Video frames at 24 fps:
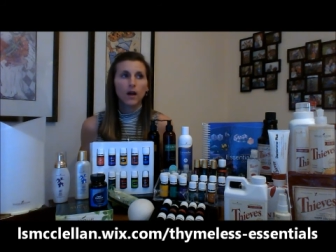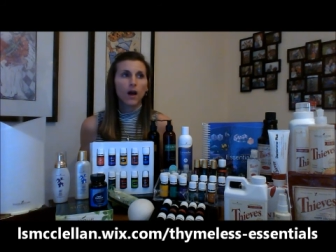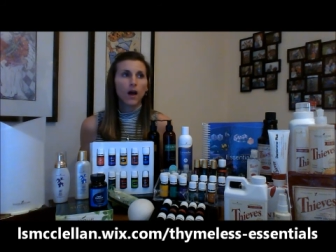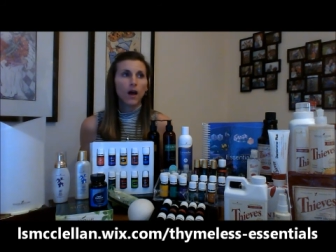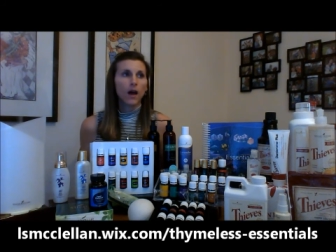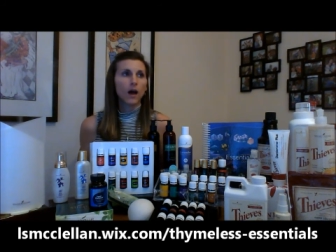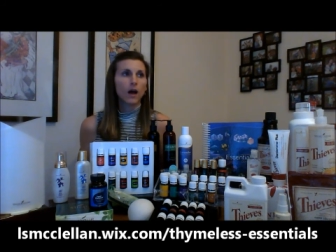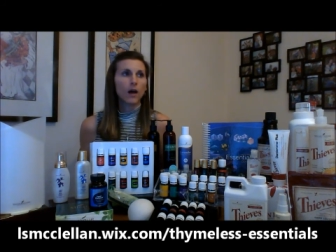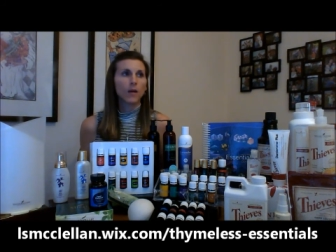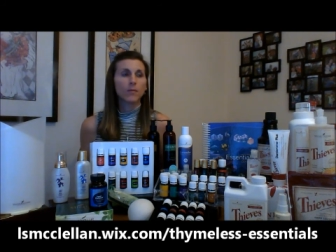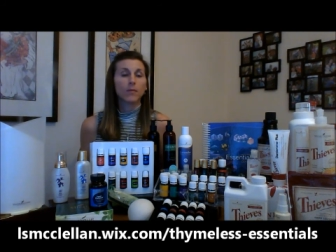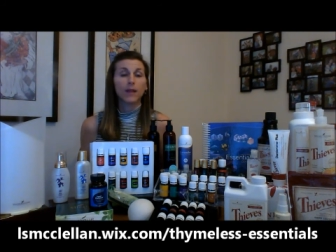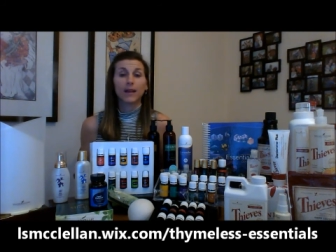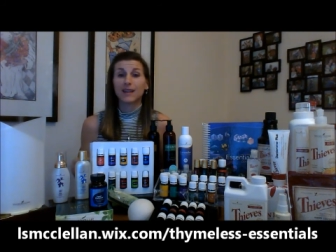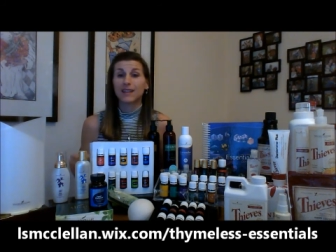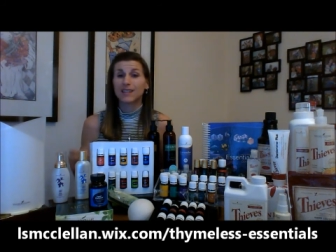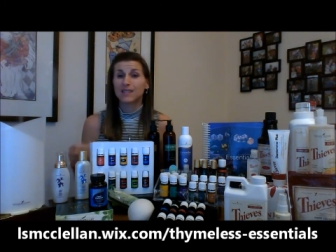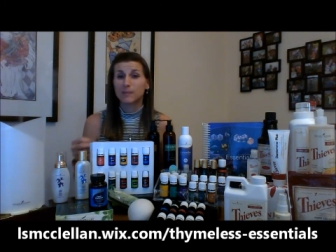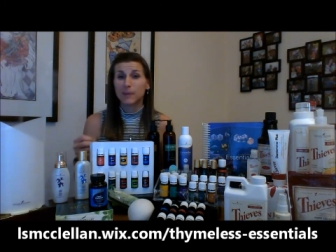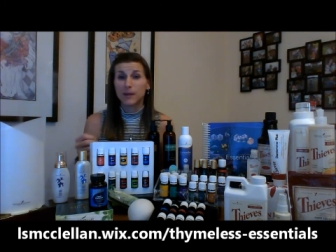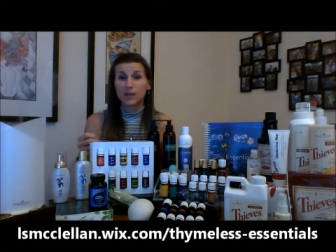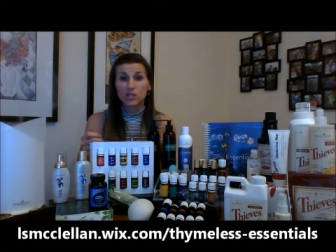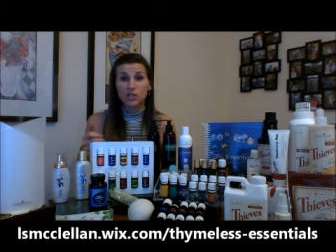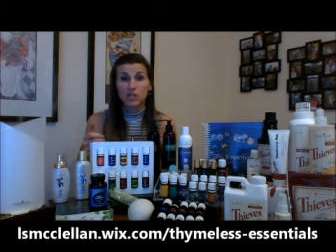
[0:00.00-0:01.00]
like
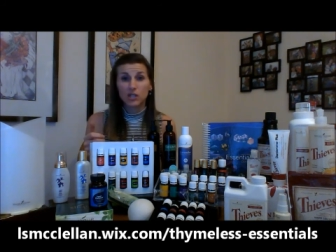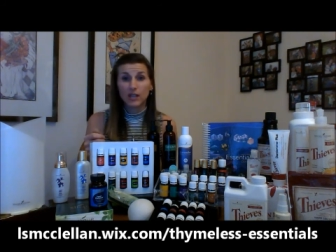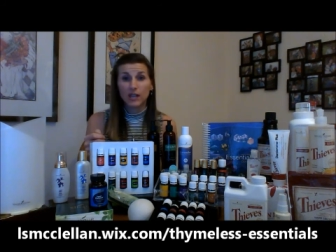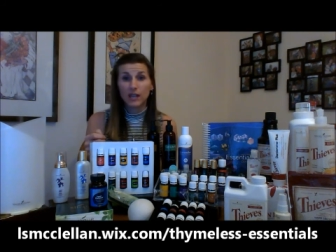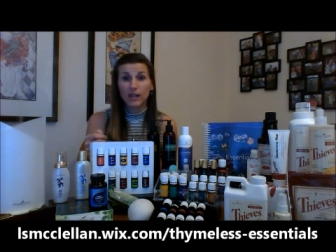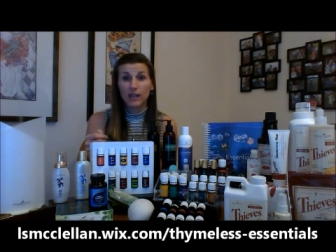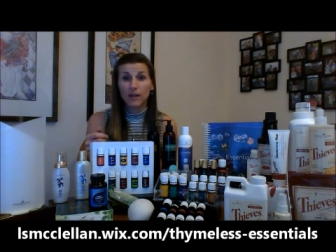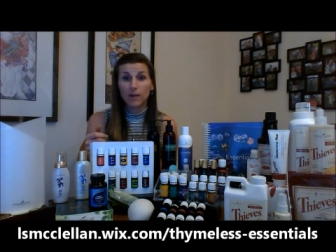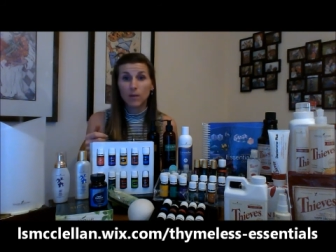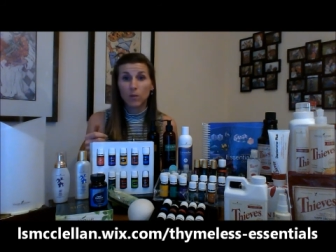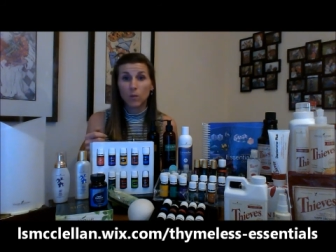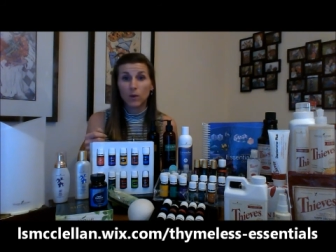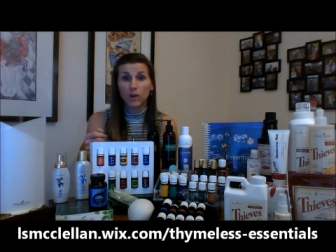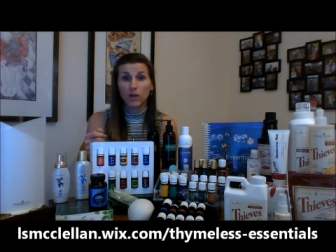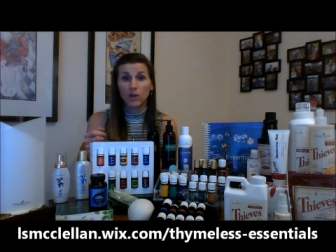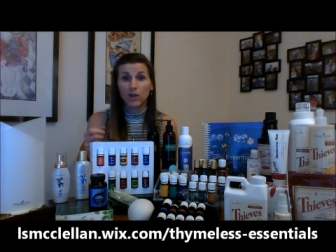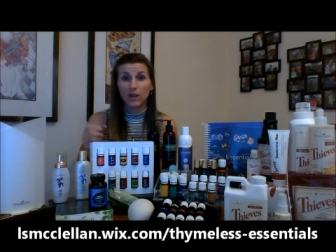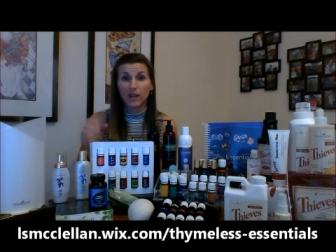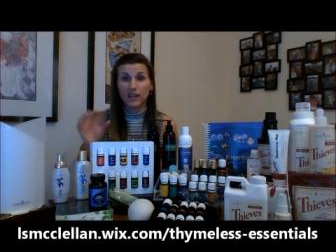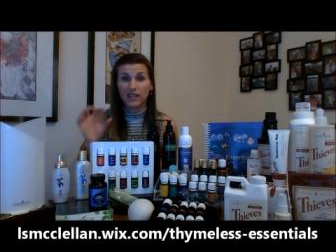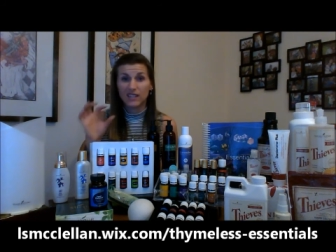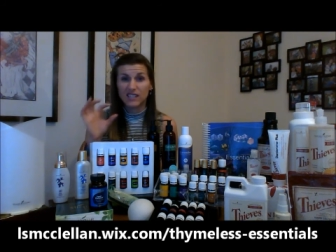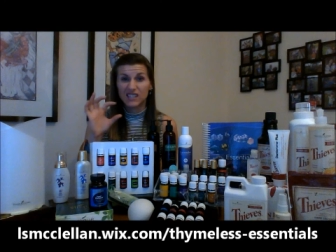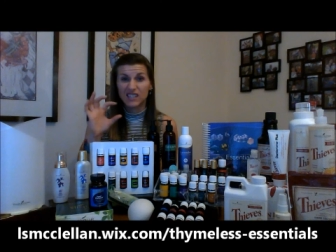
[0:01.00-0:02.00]
especially when you
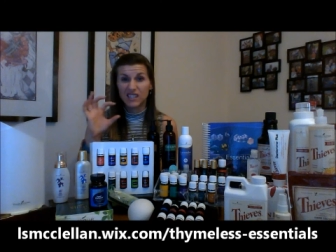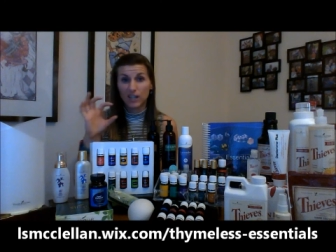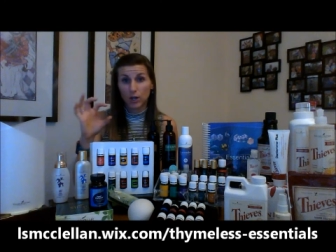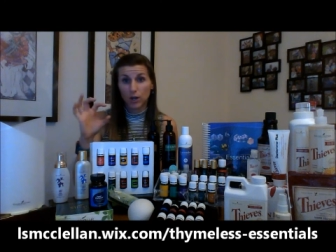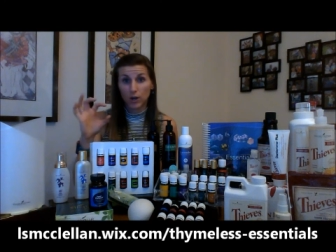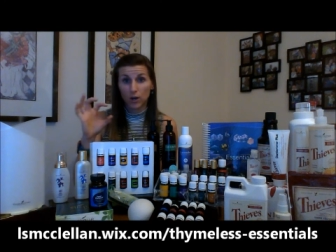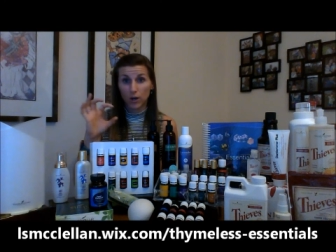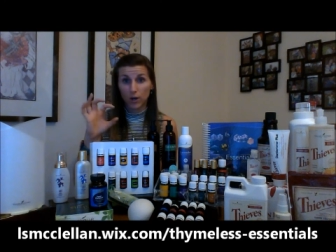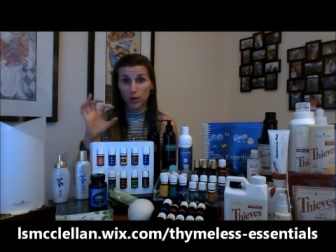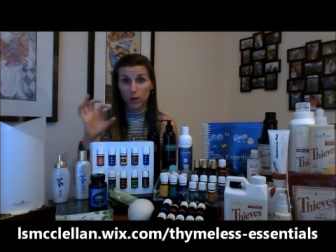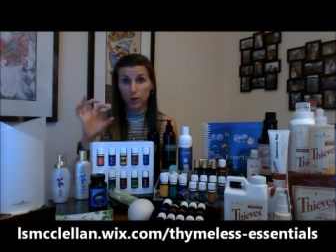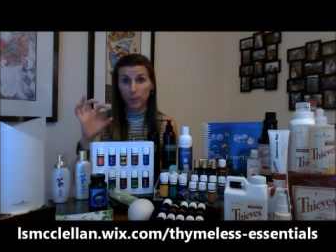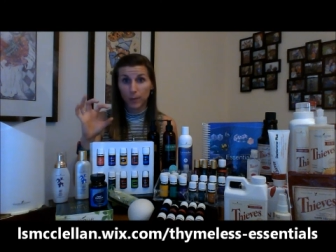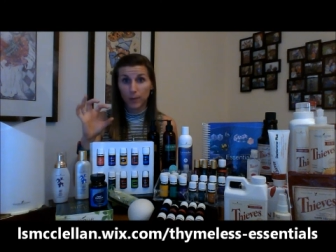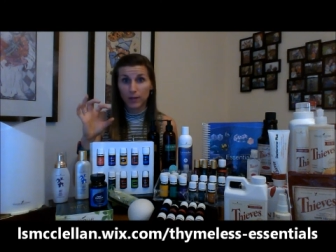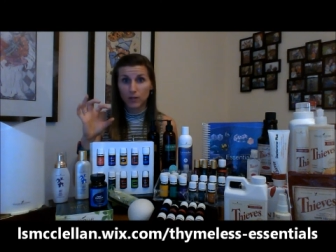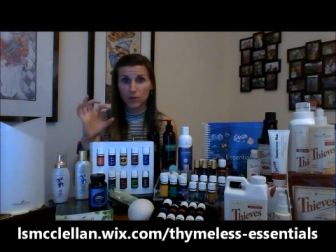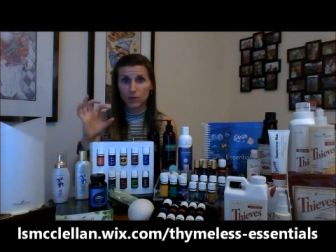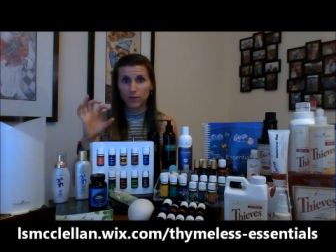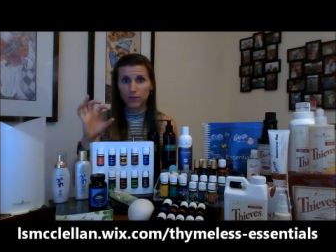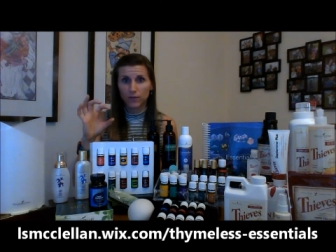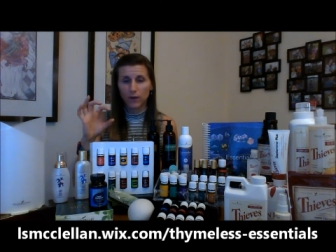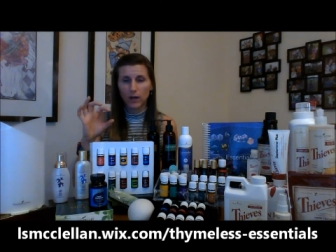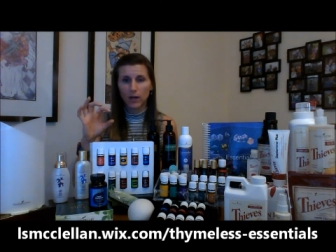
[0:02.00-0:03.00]
get a sticker on your
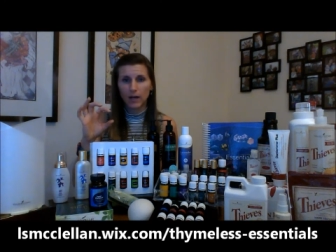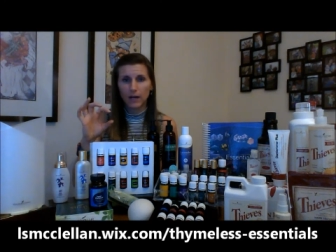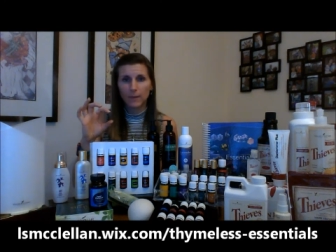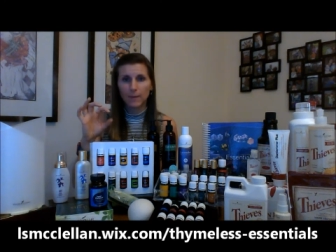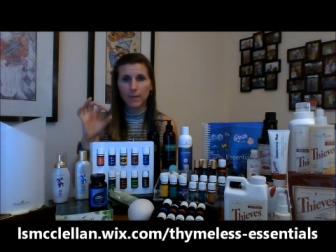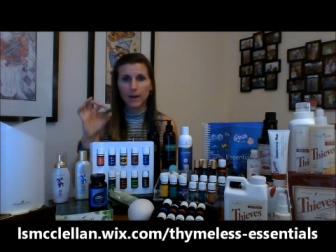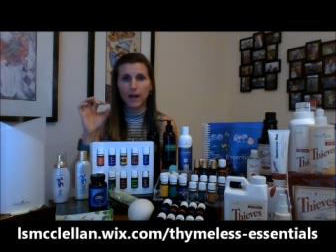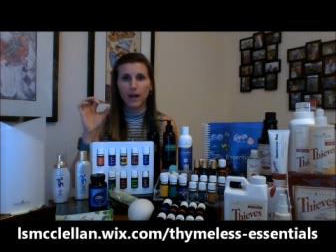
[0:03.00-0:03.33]
picture frame,